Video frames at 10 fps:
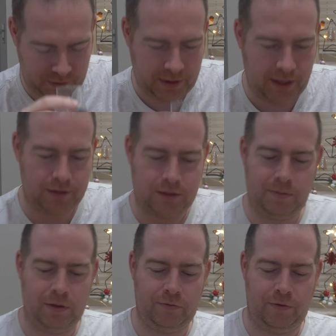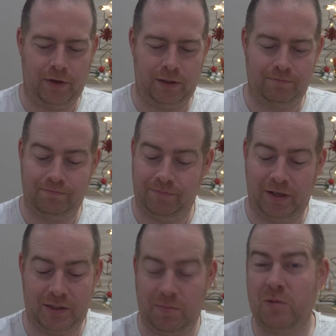Yeah, it smells
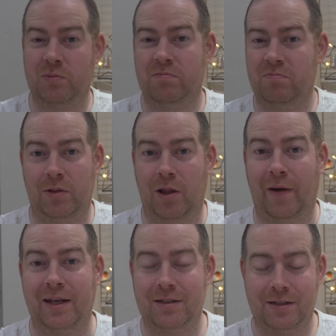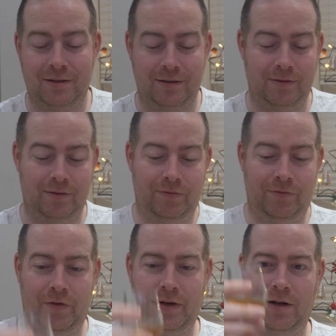light,
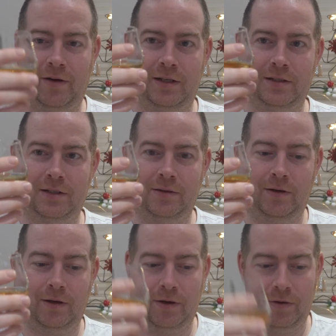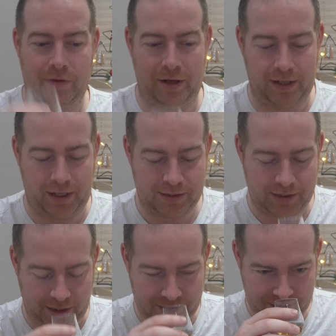very light. Right, next
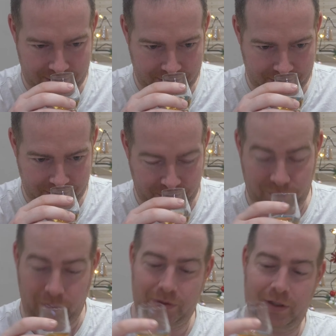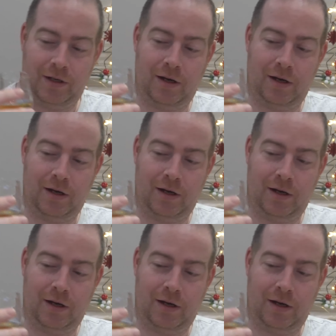test. We've looked at the